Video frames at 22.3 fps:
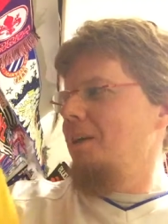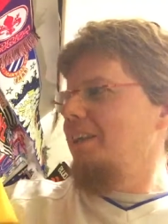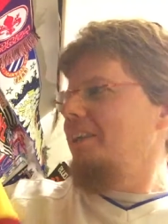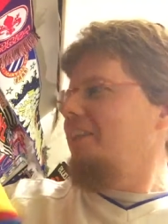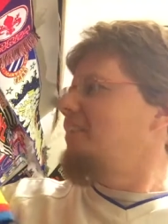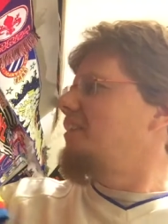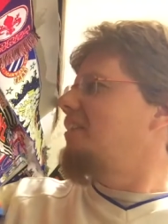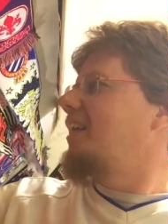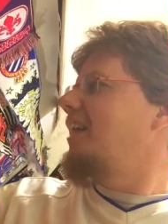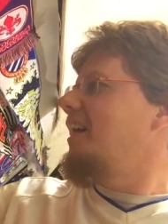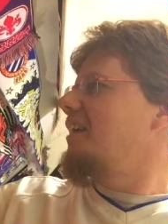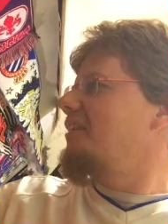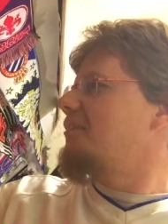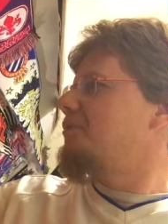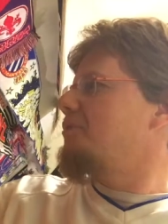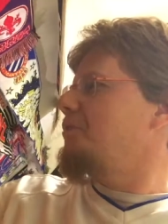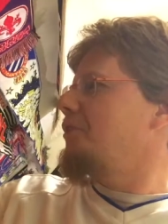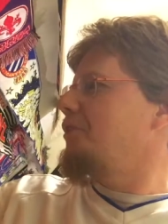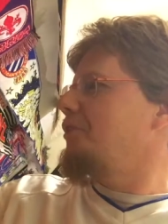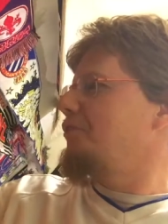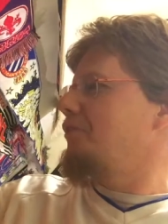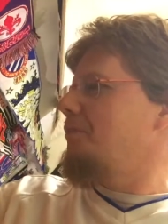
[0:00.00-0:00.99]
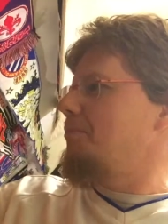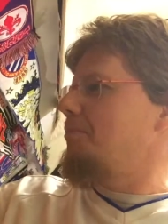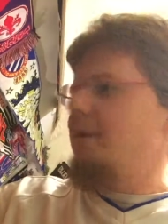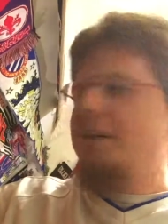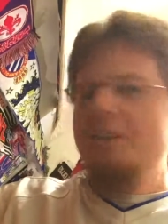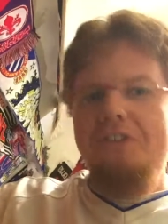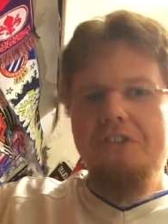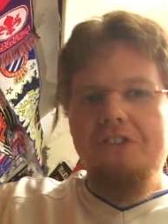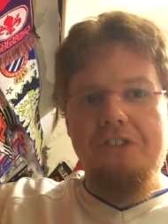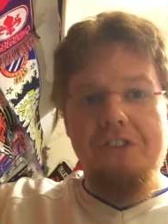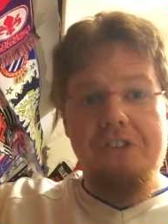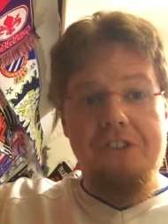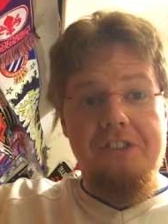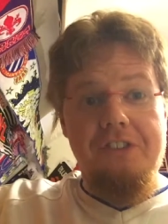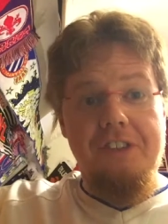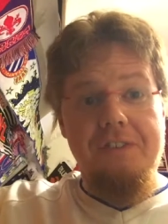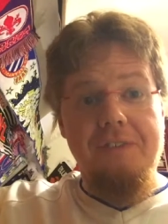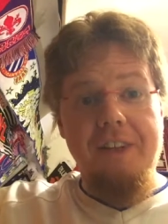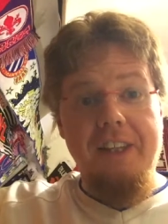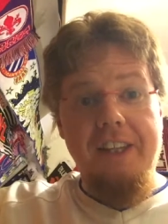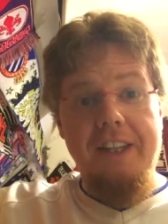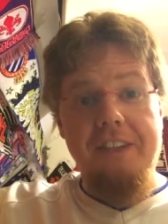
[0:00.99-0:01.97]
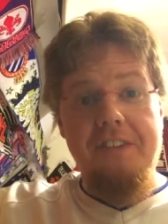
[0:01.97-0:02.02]
but it has one of the best shirts
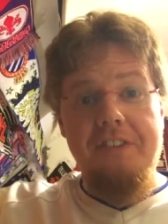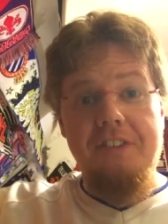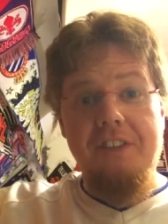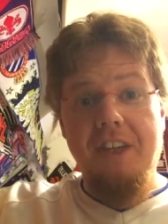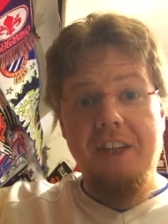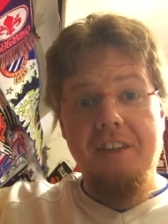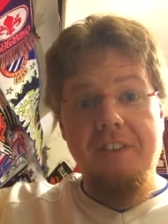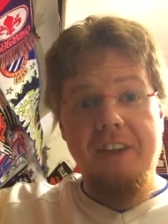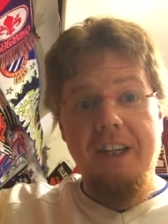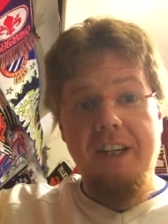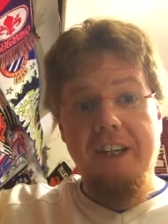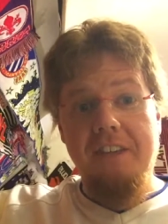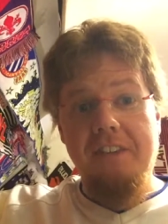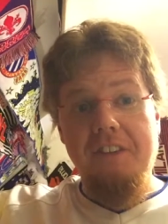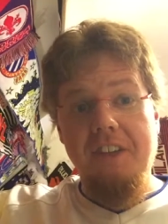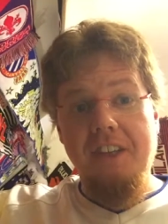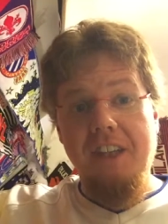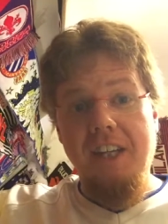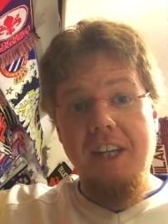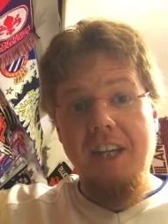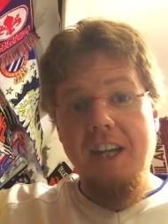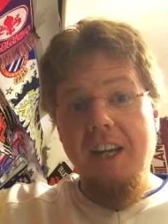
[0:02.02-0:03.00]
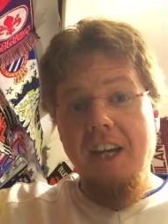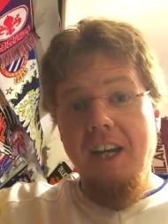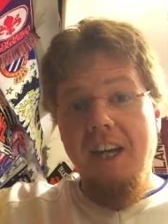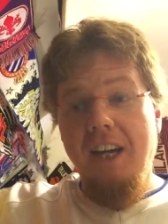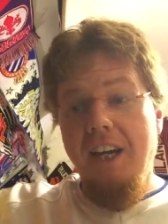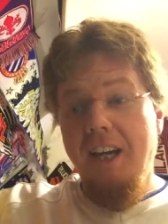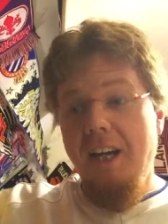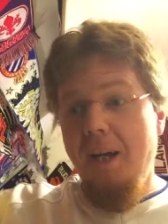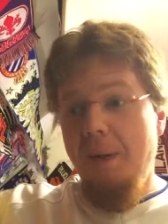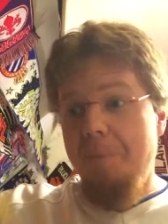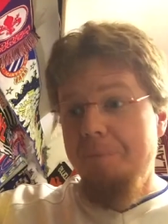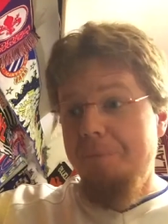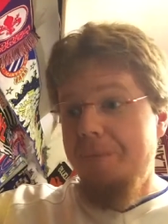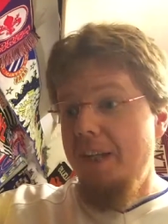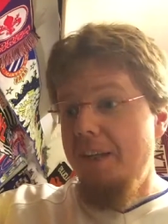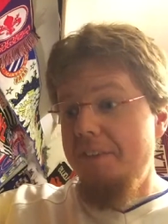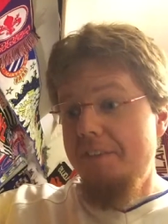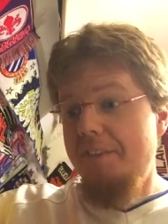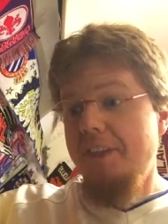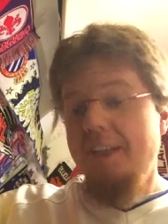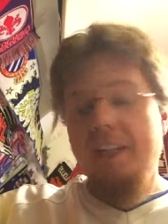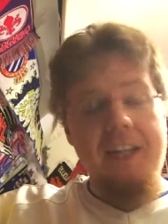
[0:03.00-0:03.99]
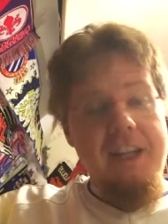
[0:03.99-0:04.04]
that Valencia ever had. Um,
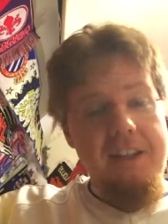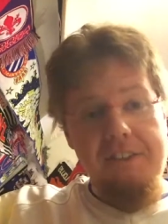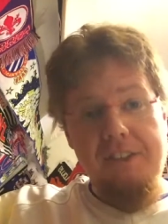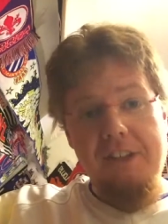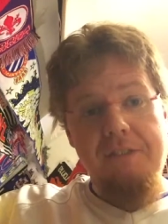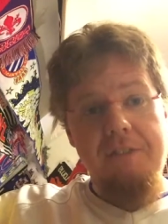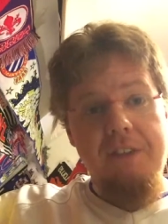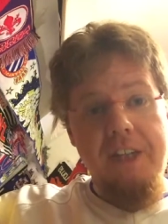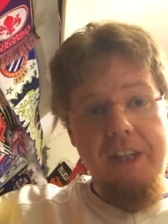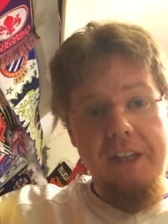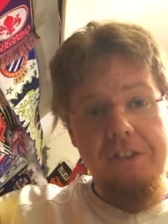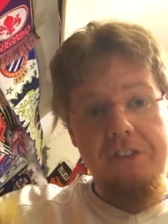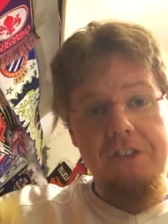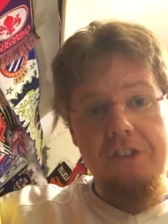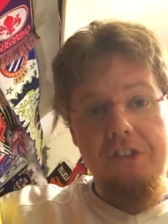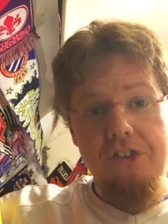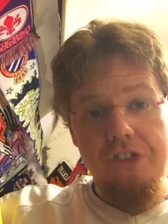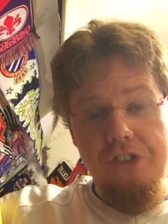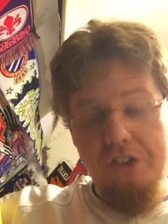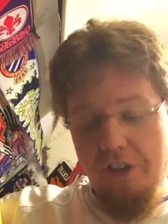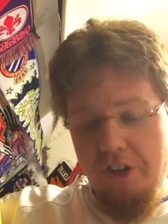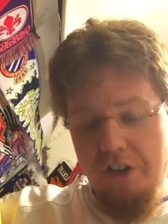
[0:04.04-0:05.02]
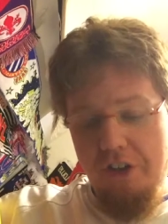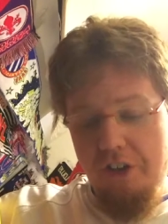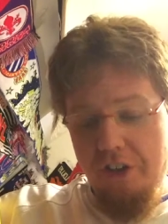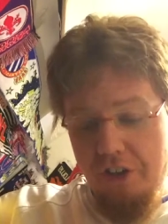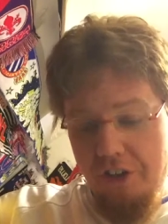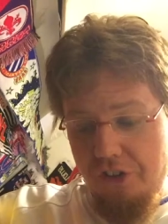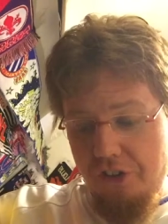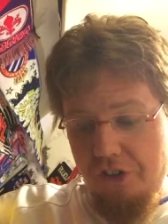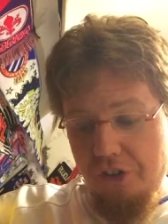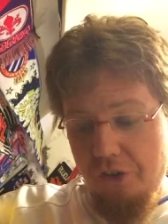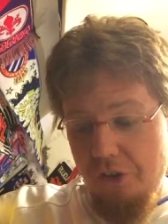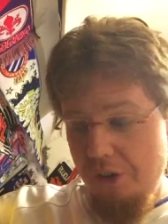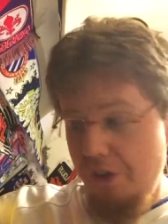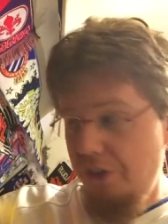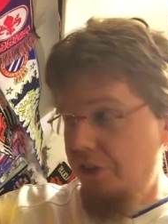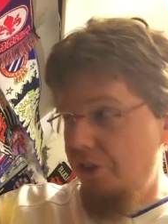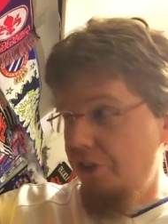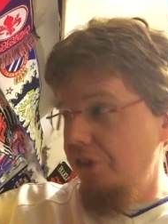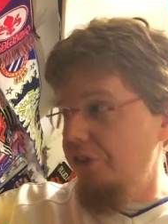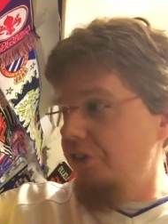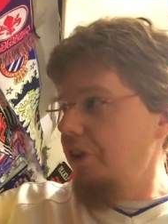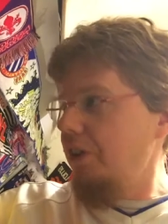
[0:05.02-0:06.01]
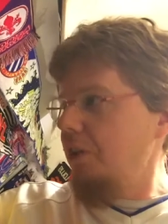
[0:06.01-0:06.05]
yes, the classic Valencia uh,
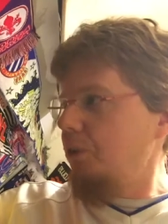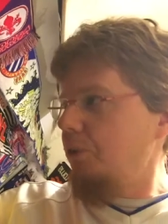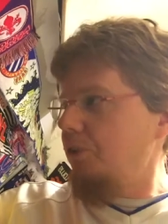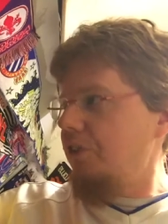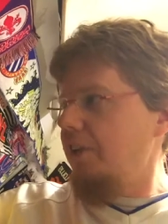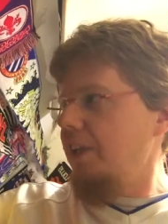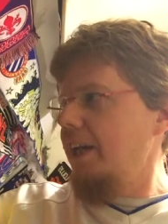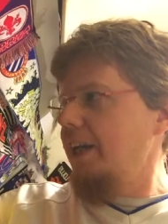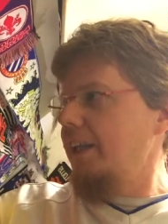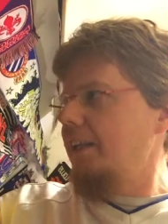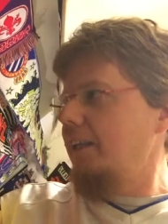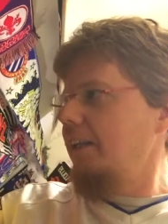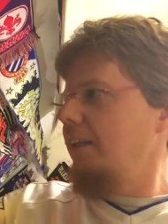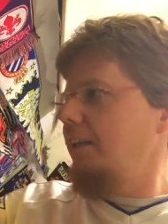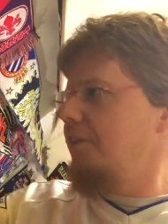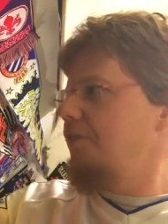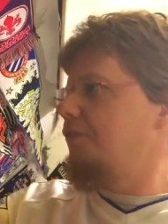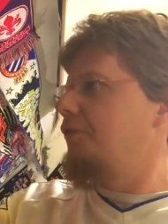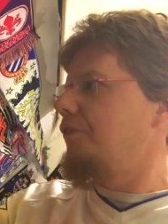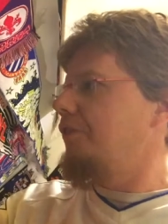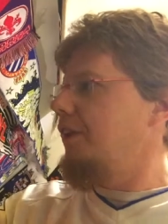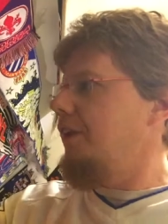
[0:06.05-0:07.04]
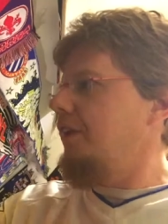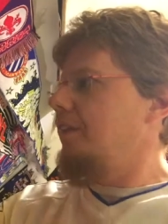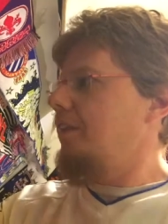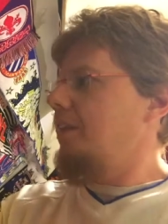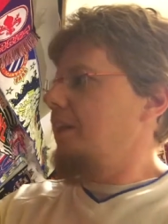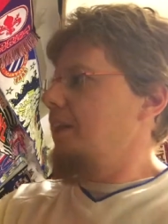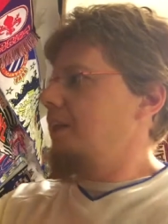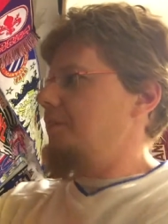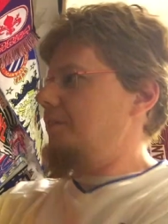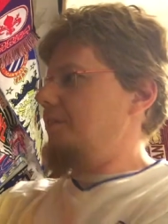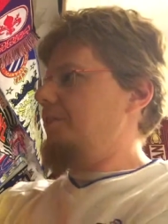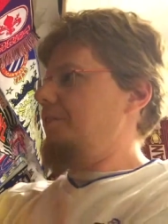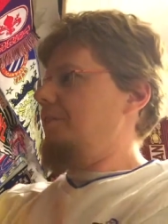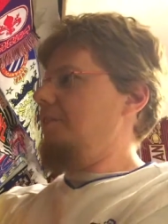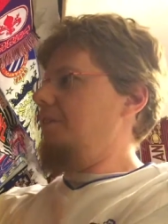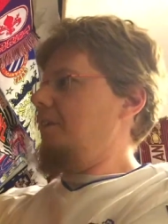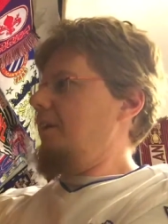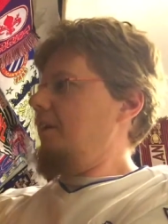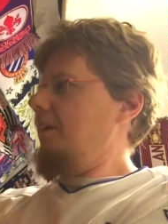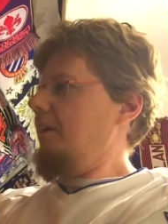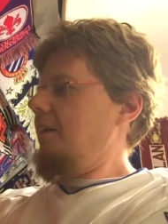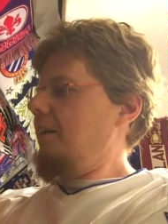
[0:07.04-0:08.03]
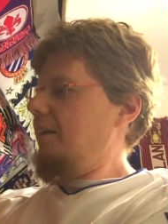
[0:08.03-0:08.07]
jersey looks slightly different, less
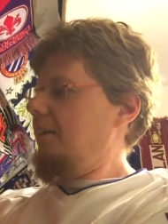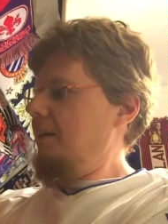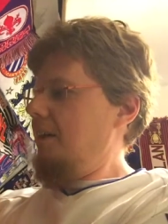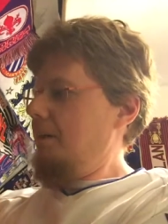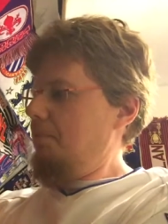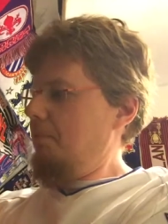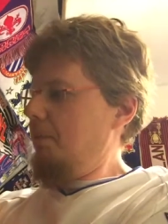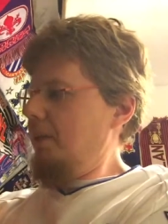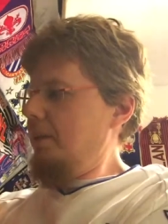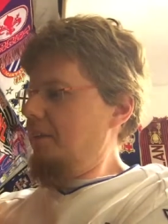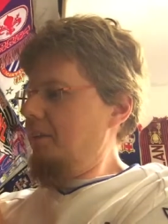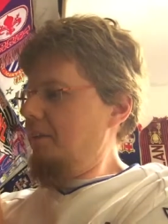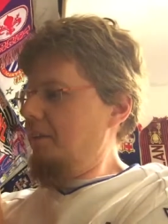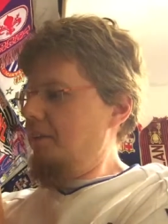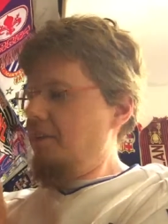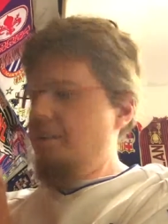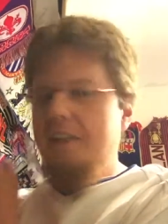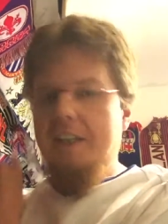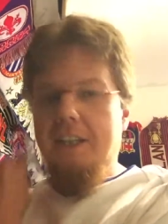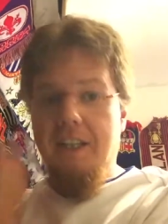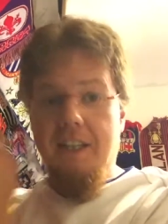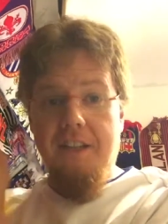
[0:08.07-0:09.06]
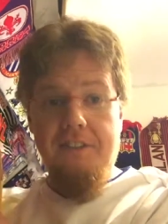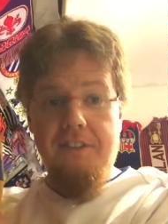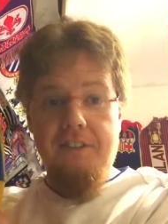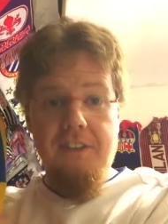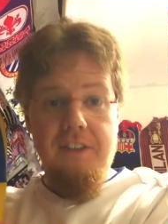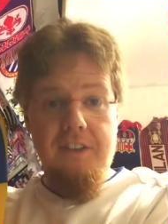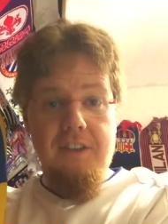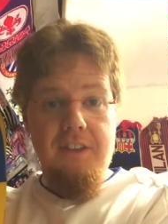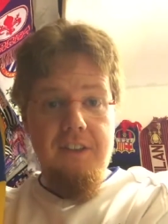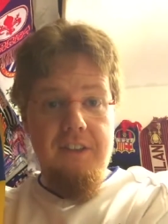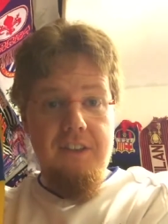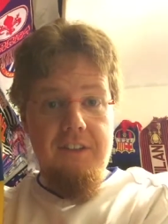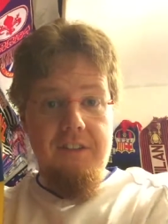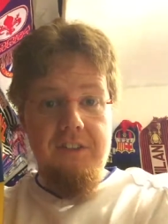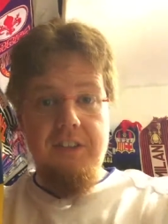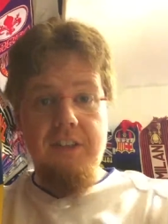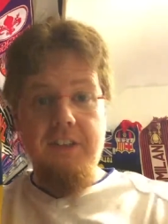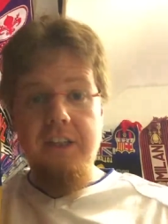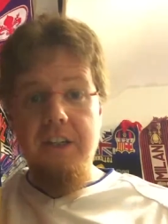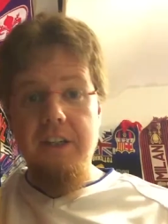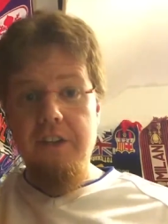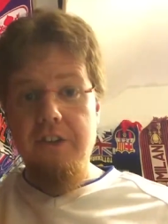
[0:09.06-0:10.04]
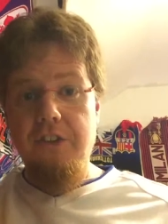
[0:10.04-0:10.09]
uh, templated, the classic
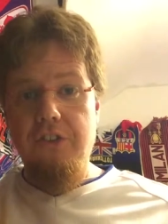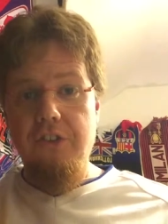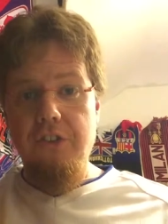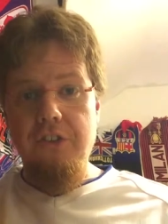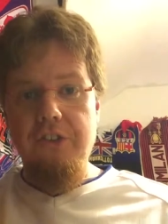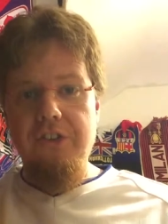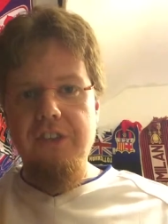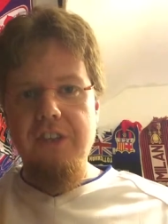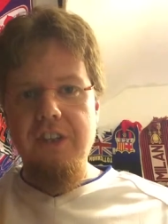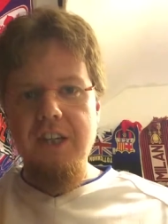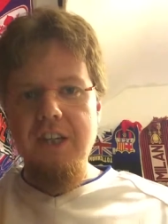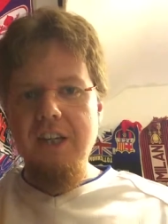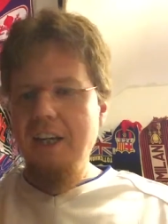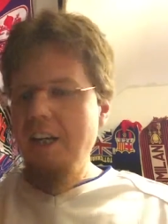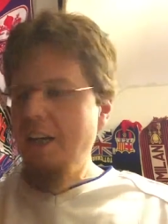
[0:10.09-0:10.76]
Senyera jersey.